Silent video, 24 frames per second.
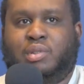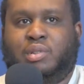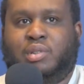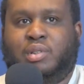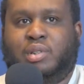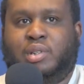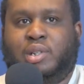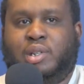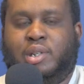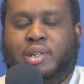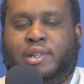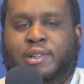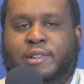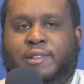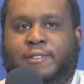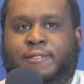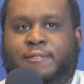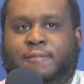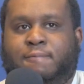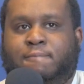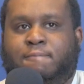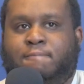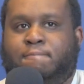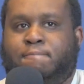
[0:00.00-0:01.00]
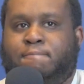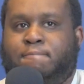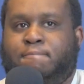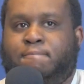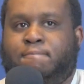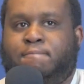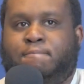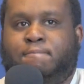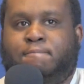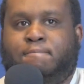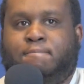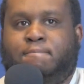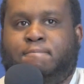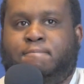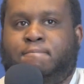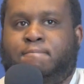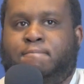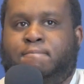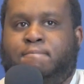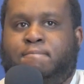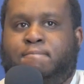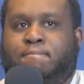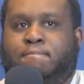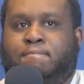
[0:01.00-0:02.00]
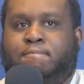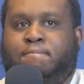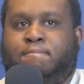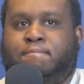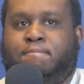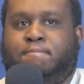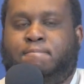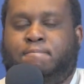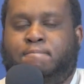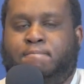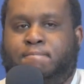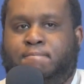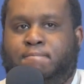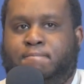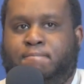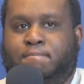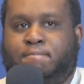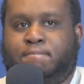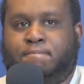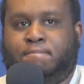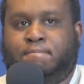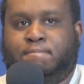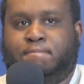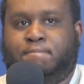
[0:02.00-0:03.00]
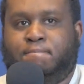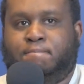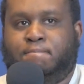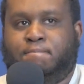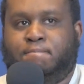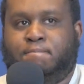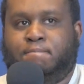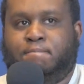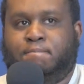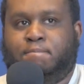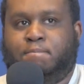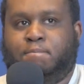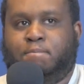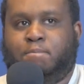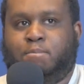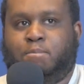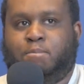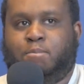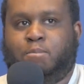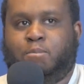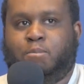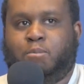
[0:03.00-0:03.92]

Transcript: [no speech]